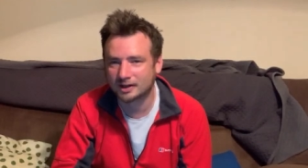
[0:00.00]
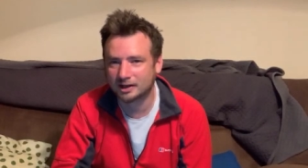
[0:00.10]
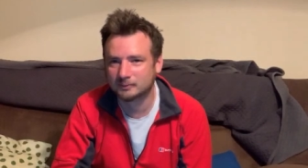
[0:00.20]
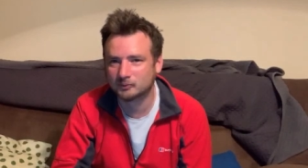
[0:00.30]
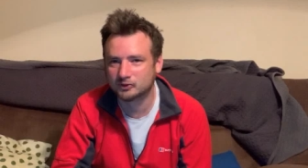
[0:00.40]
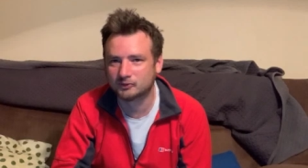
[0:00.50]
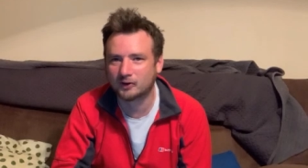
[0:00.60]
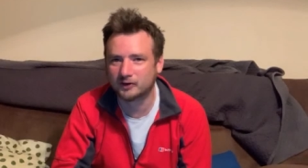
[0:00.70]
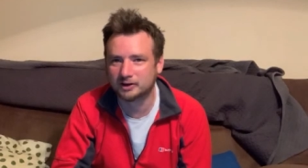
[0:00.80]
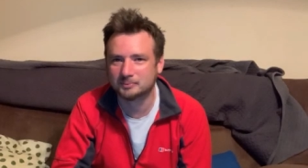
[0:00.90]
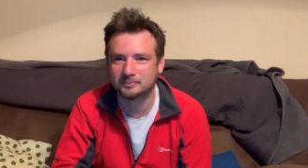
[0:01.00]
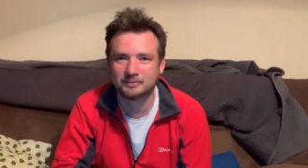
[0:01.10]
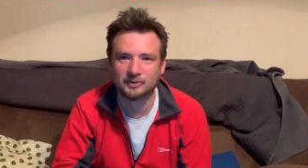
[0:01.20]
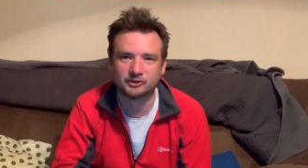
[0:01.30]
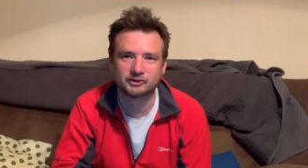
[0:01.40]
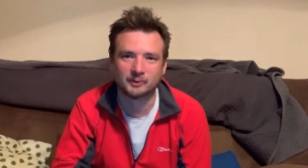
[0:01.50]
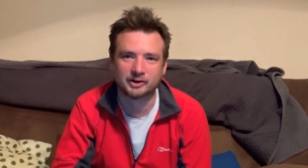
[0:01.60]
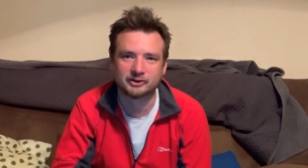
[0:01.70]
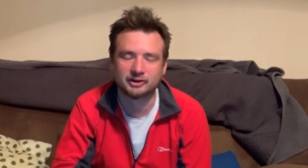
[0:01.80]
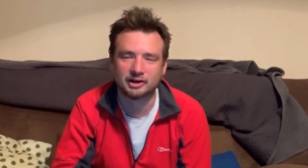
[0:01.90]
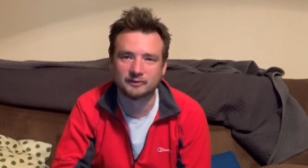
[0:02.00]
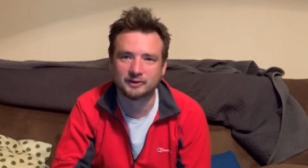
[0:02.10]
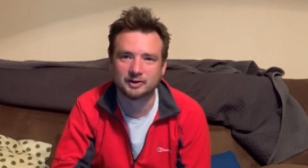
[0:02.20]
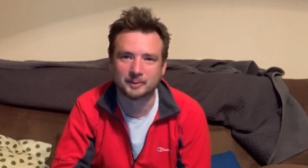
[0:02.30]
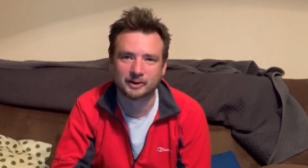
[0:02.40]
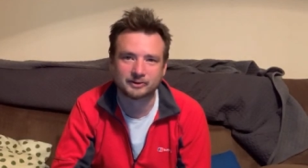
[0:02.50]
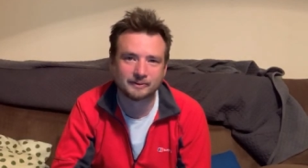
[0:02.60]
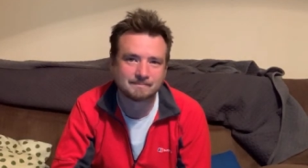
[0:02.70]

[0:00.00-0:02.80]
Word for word: and was very much directed at the Wehrmacht.